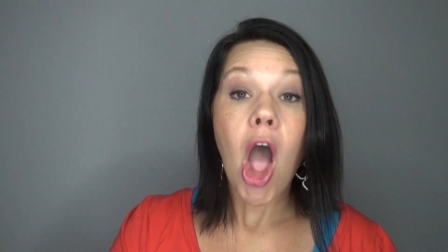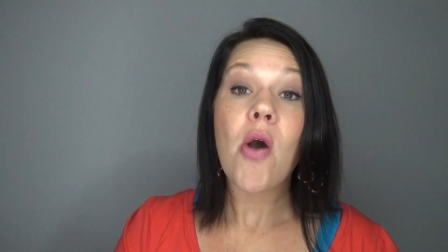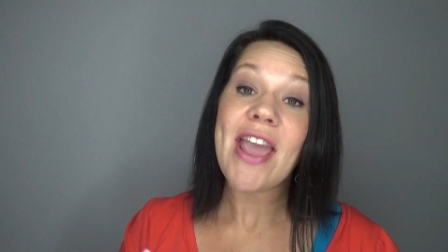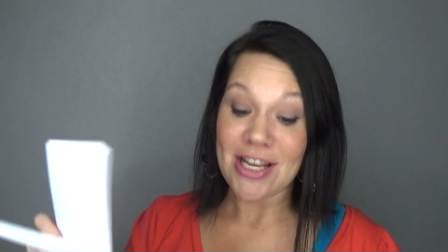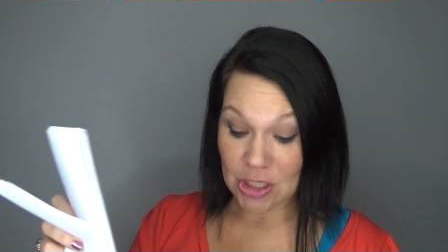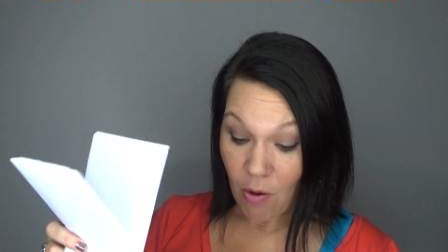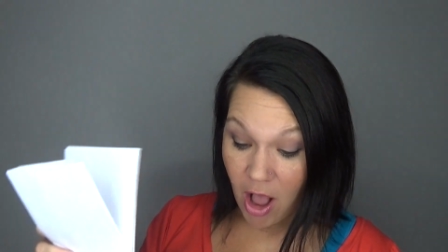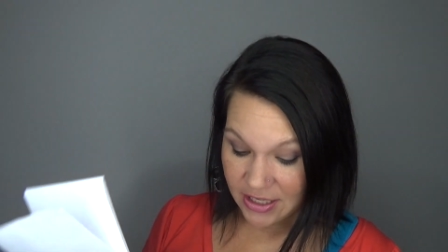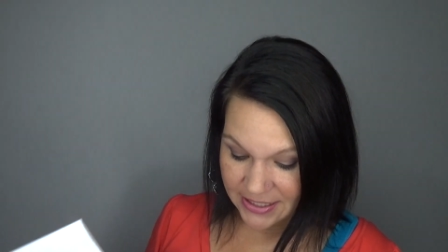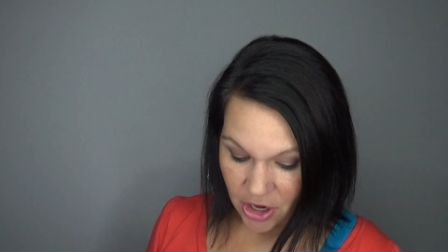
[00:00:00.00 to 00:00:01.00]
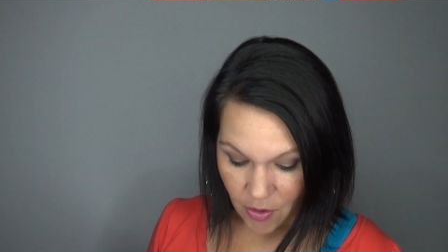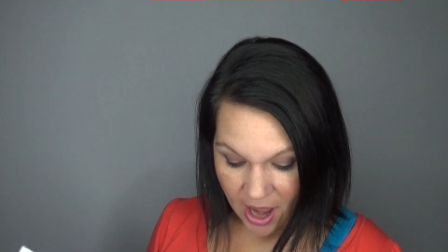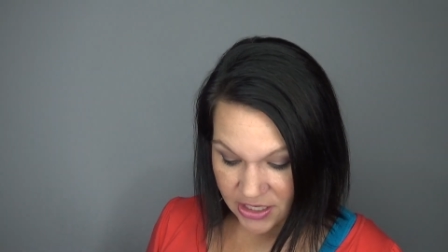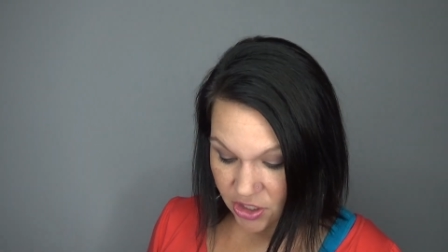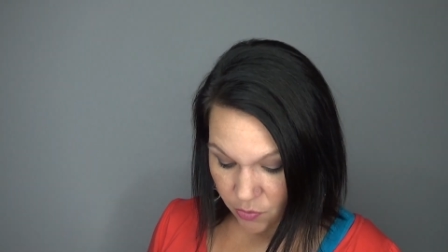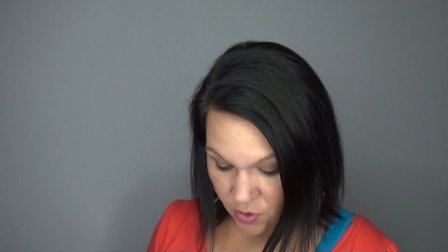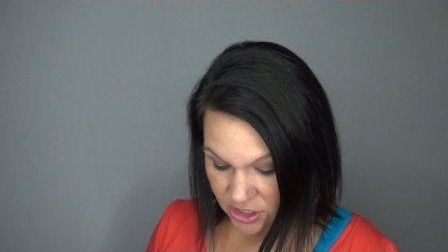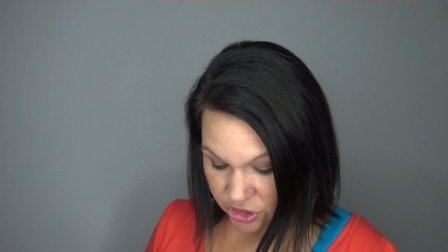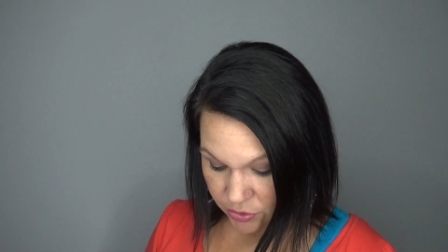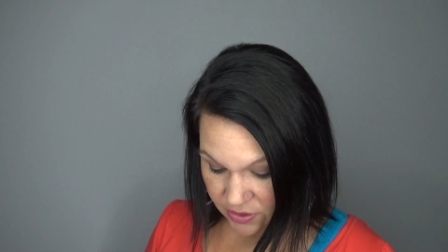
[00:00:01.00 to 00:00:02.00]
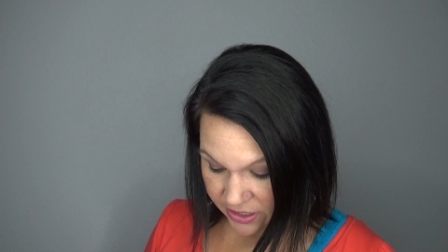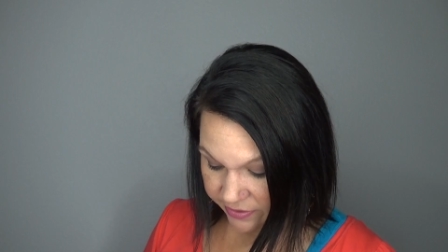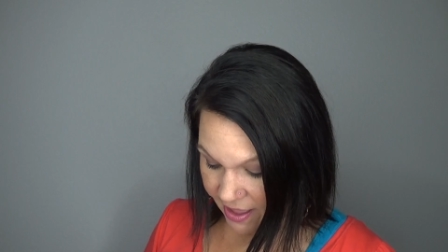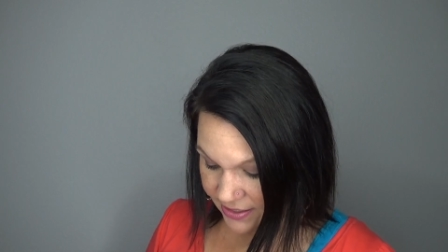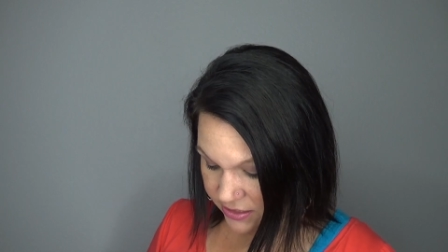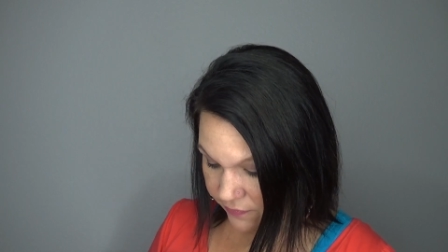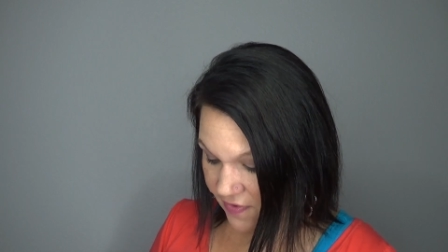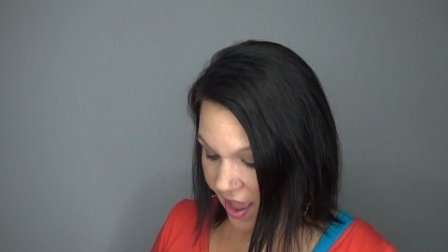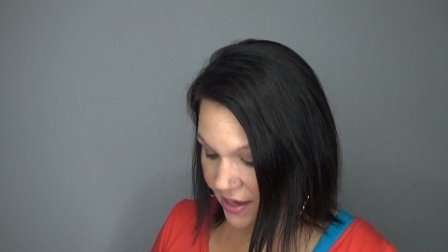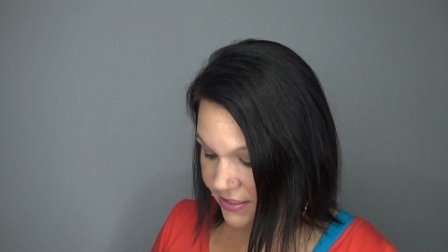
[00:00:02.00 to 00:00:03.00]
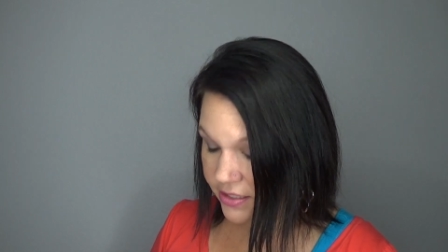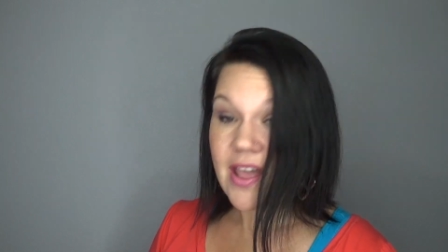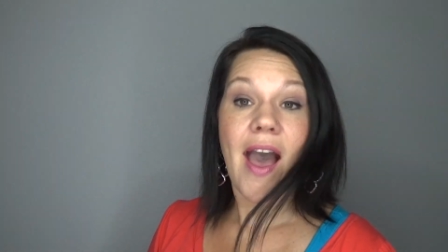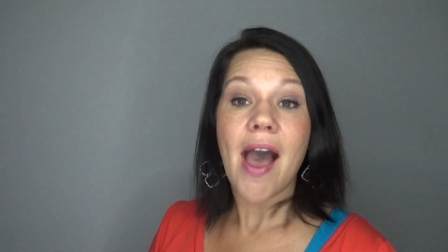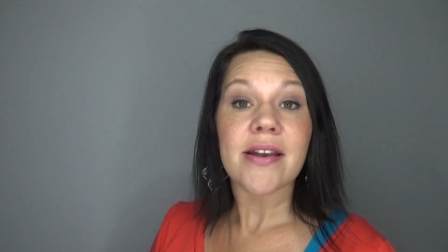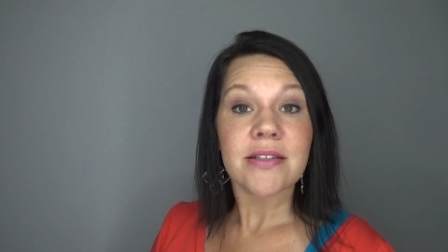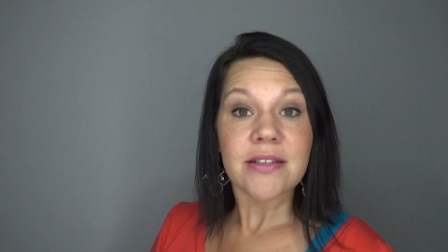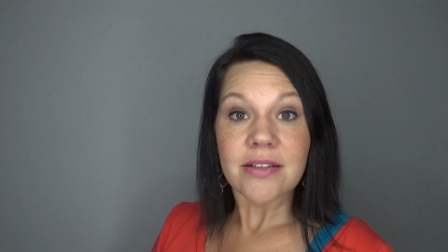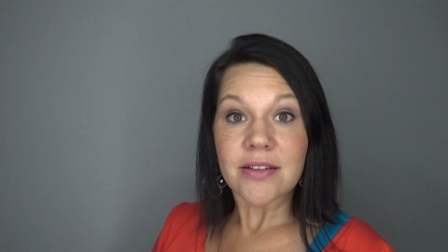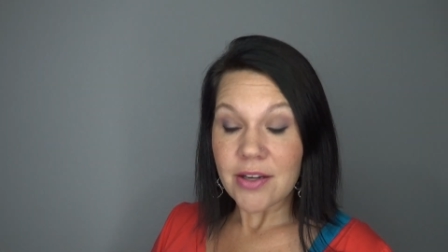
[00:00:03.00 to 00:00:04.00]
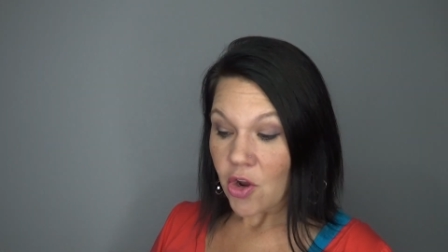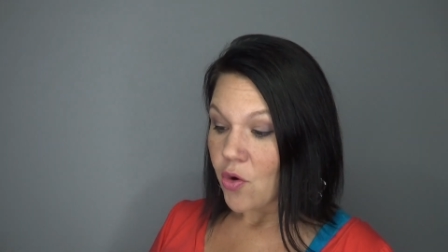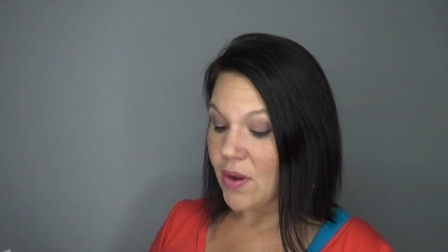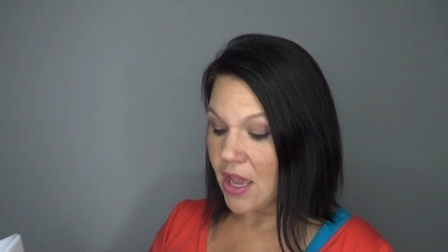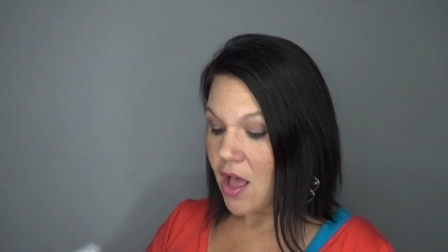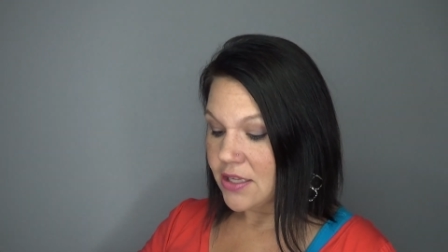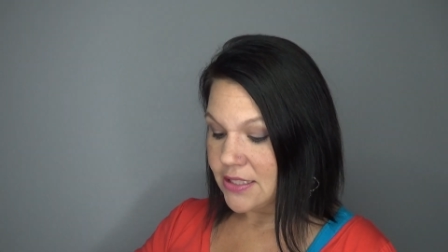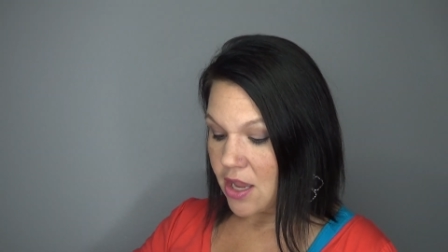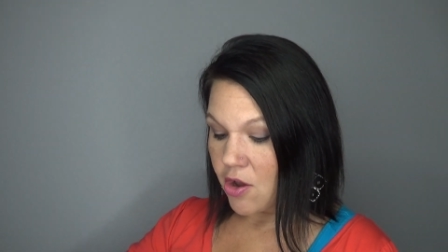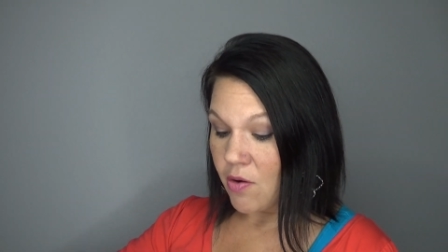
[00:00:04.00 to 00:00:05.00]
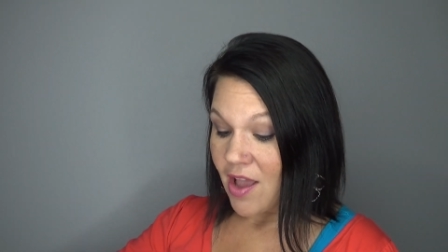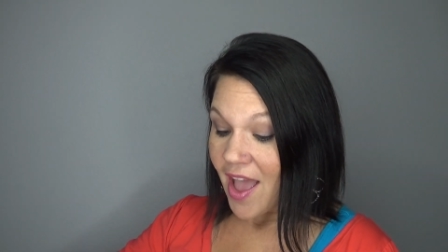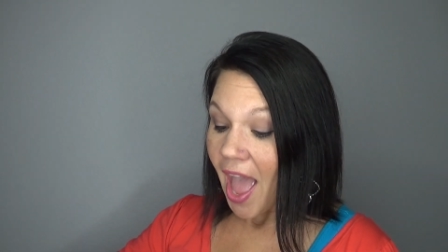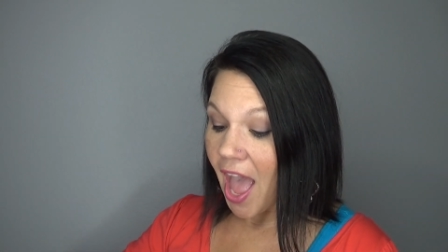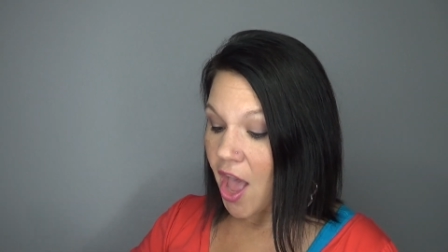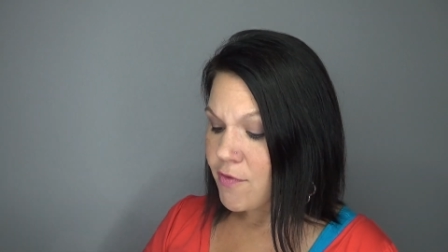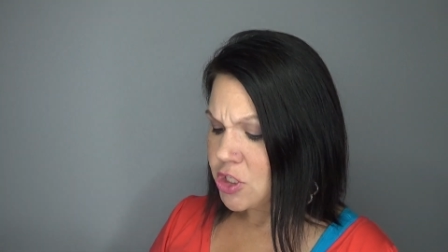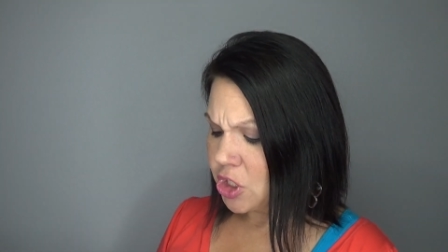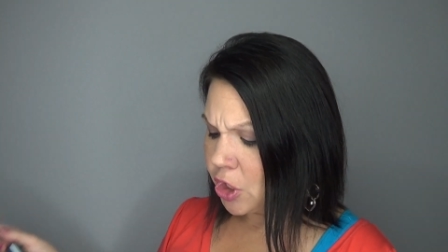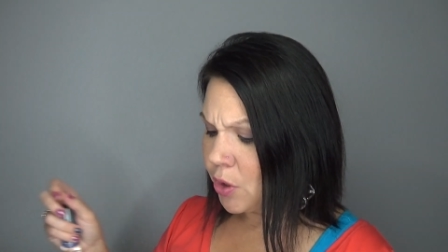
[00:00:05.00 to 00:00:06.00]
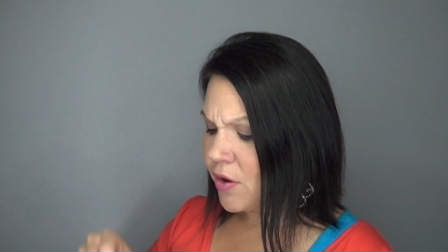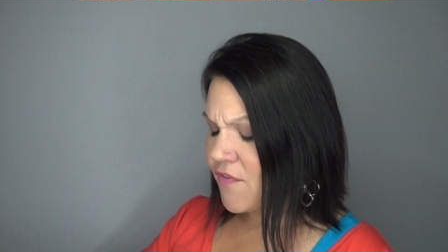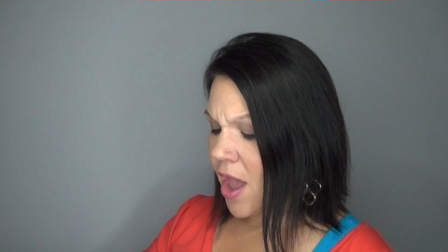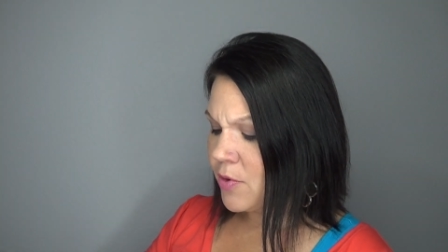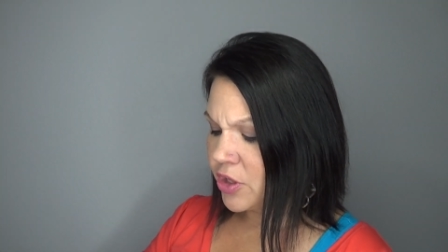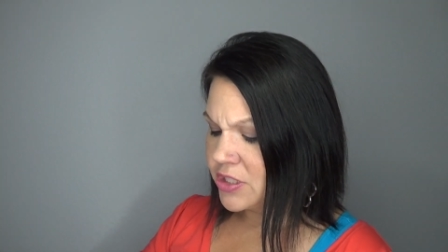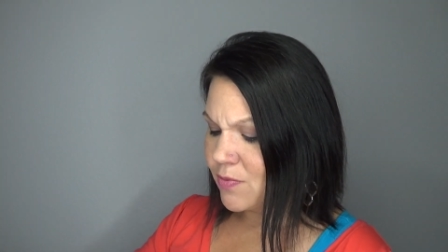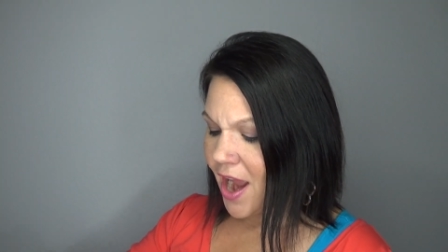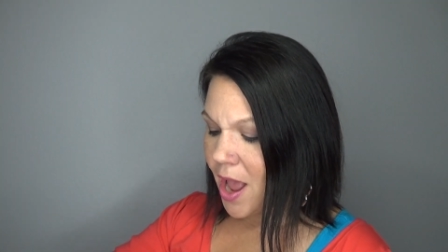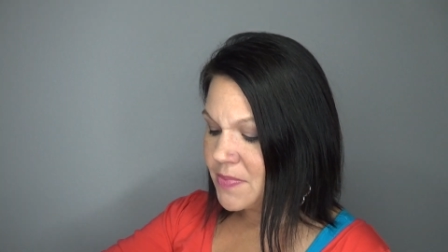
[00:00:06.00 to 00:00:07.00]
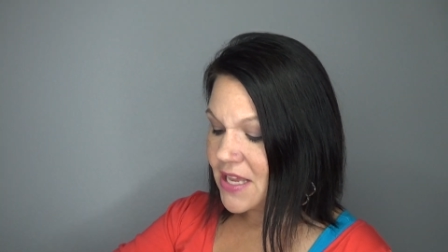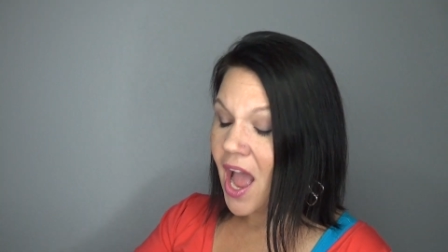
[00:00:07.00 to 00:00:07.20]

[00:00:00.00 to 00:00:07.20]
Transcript: Okay. So also, I don't want to neglect the fact that we also have two fabulous wraps.